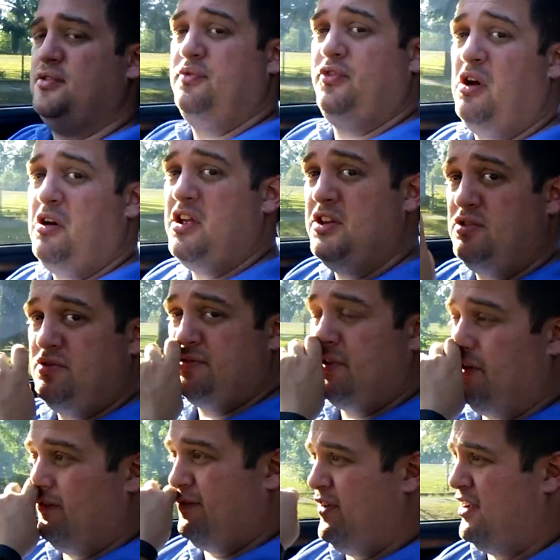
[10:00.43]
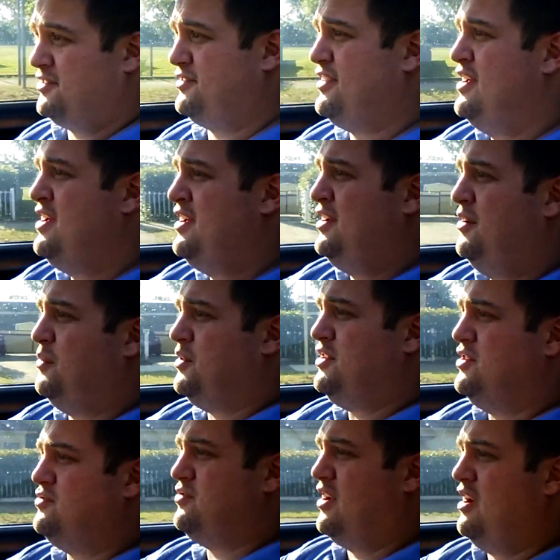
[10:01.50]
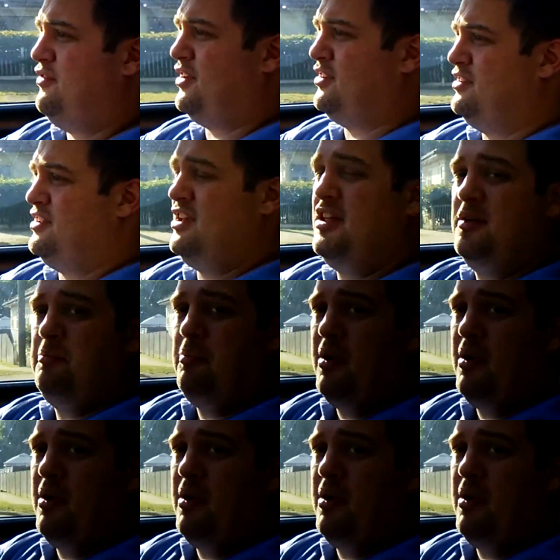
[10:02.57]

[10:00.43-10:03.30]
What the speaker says: some very interesting effects when you're driving. And you hit